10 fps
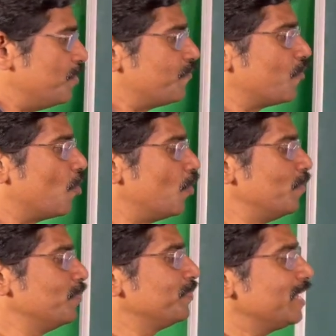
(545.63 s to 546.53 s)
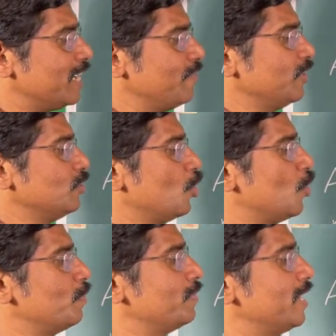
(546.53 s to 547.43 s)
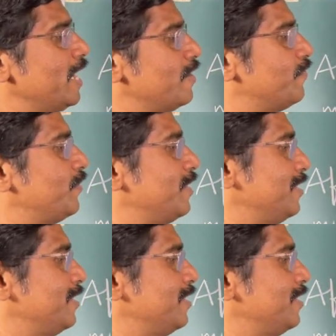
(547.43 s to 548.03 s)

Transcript: before, even though, if,